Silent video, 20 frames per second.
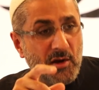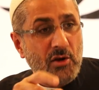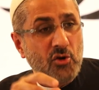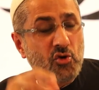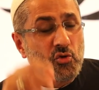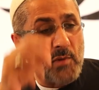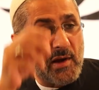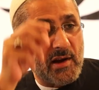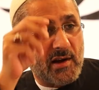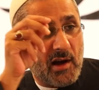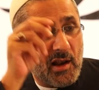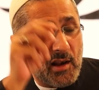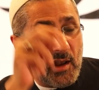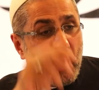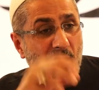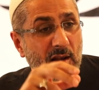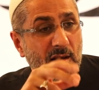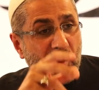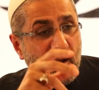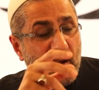to make
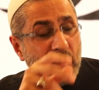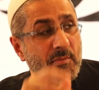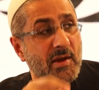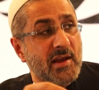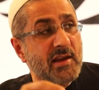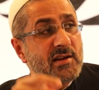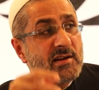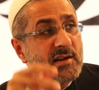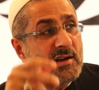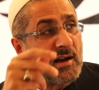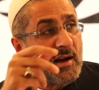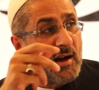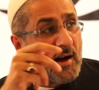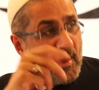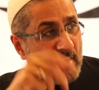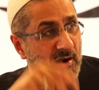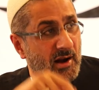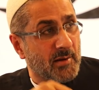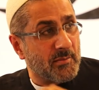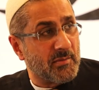halal and make
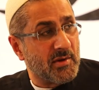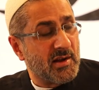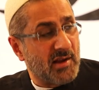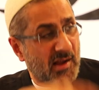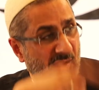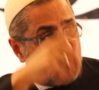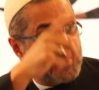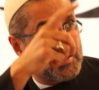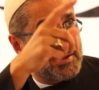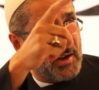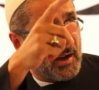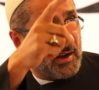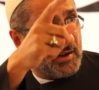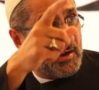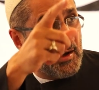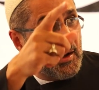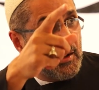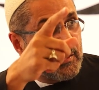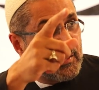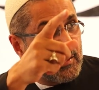haram, as the
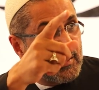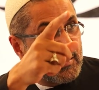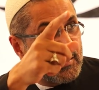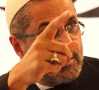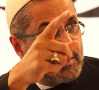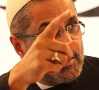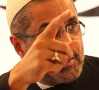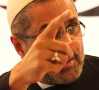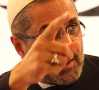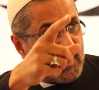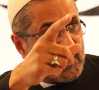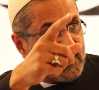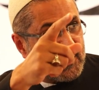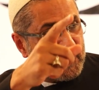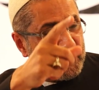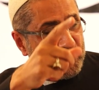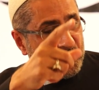hadith says.